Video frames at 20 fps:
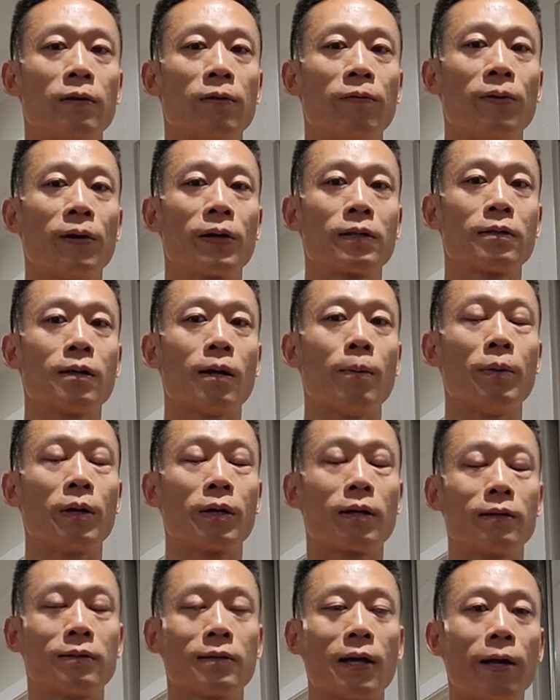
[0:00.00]
to fix them
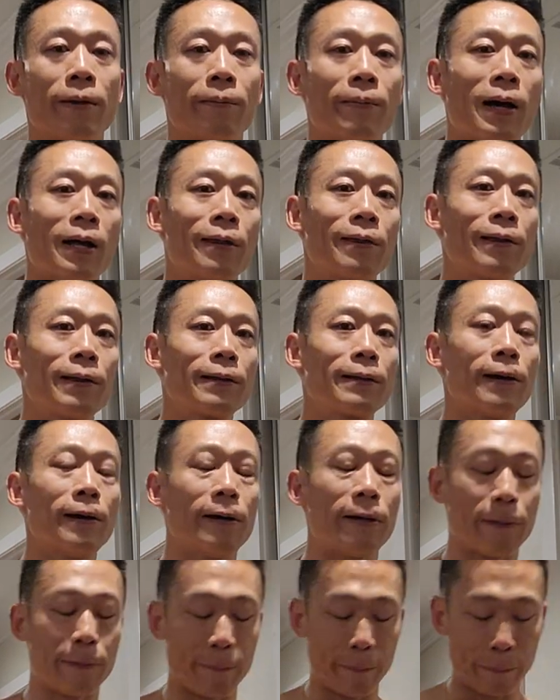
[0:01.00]
because I, I think
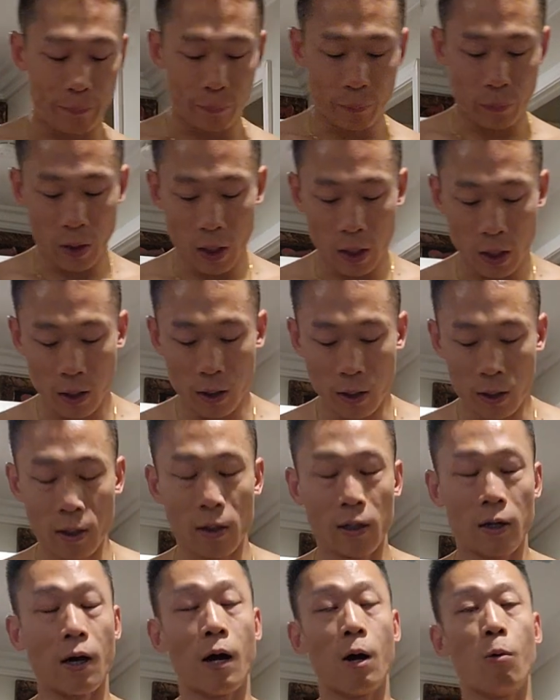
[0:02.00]
that
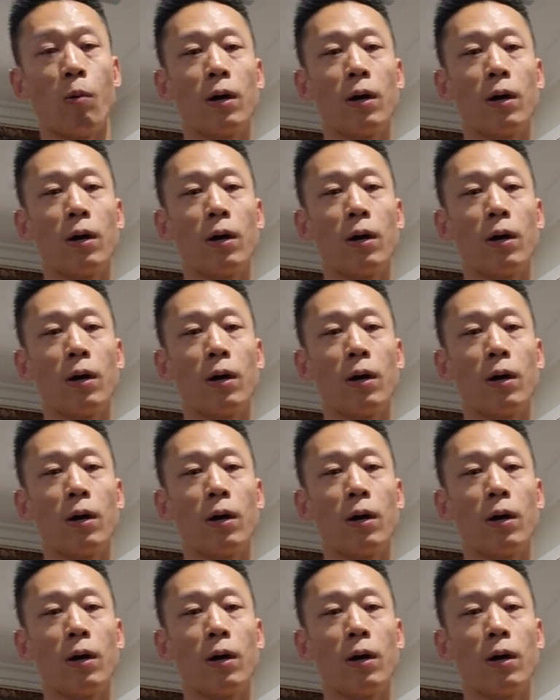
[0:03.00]
uh,